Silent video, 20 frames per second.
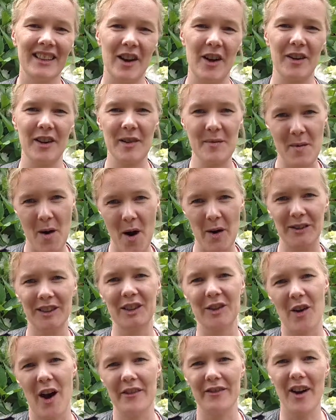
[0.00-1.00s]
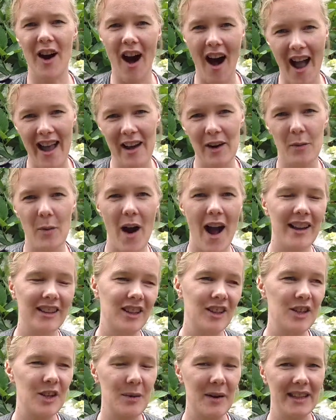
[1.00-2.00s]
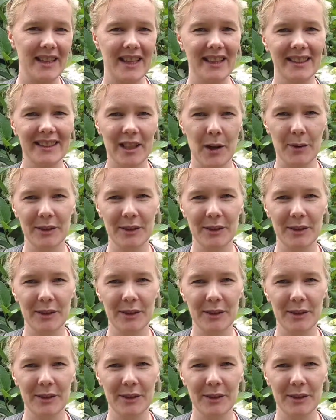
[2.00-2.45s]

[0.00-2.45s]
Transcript: you know, come on, strive higher, why aren't you doing this?